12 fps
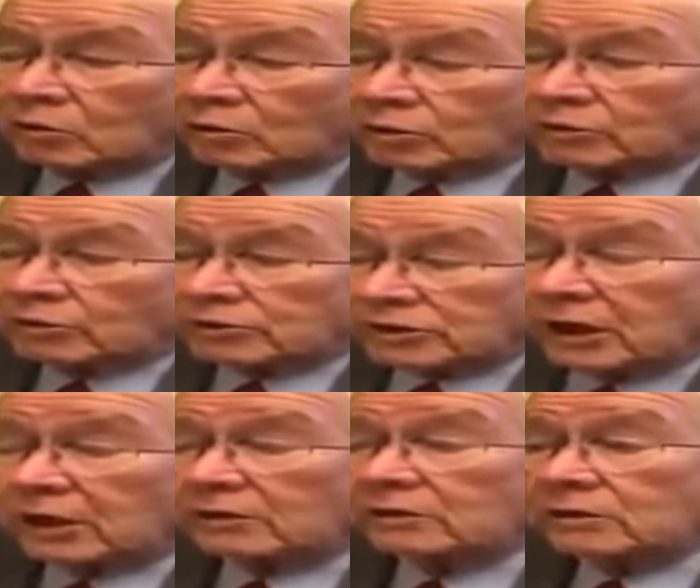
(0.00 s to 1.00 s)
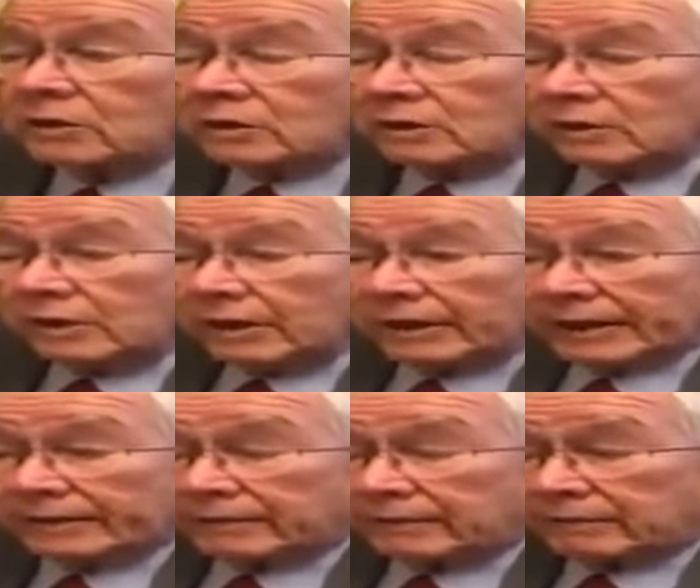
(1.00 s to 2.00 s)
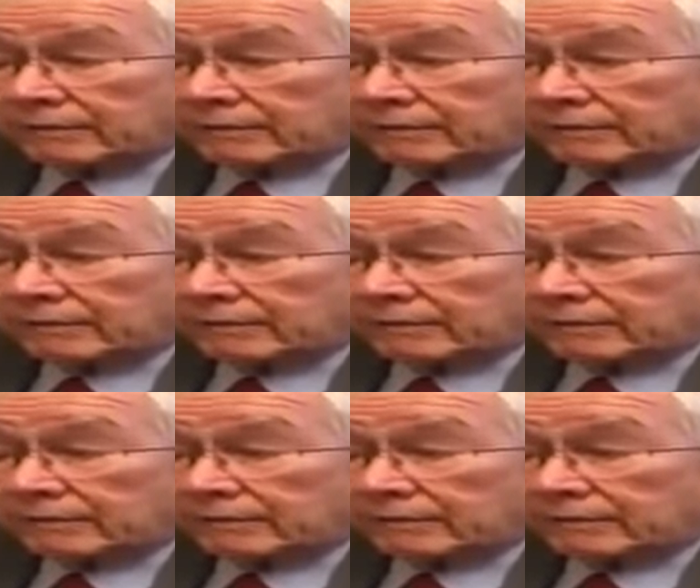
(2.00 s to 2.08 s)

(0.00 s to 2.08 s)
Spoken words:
or your son, and